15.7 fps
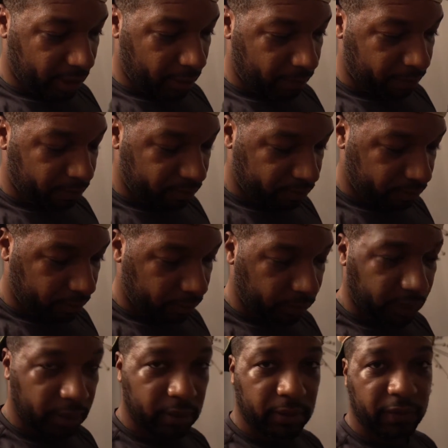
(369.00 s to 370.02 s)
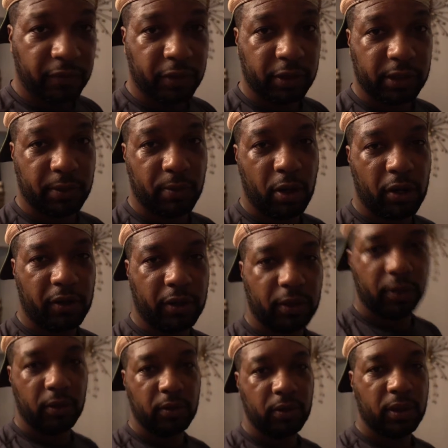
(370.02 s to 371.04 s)
um, for
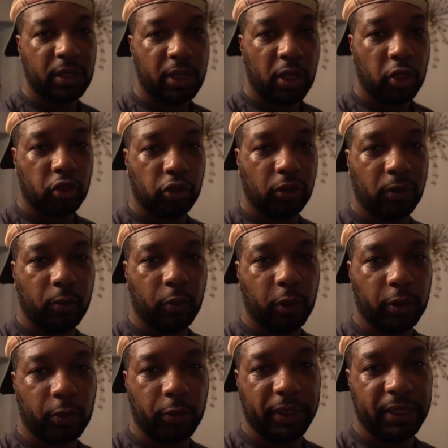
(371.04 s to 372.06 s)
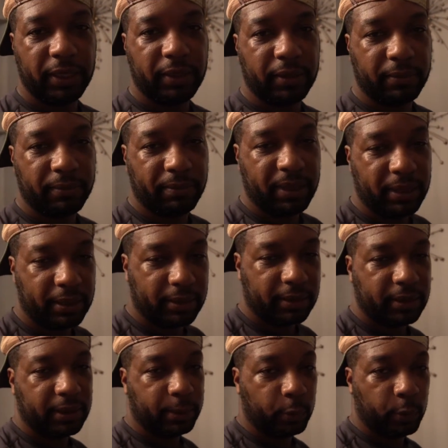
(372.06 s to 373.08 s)
tomorrow. Short work week means
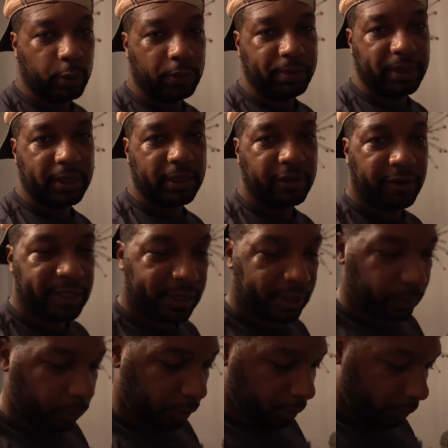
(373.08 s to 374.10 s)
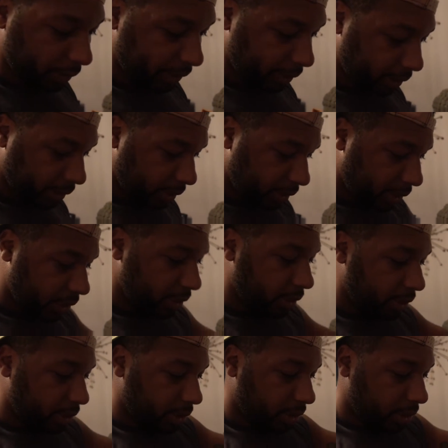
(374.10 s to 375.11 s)
it will be a crazy work week.
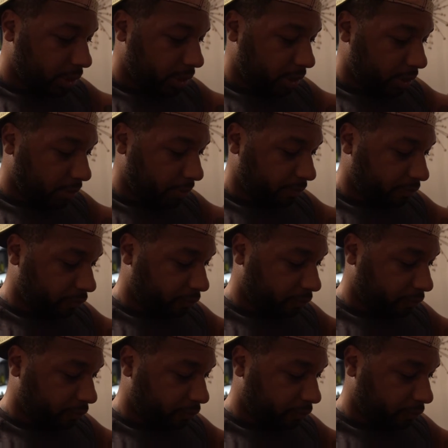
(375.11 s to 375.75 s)
I'm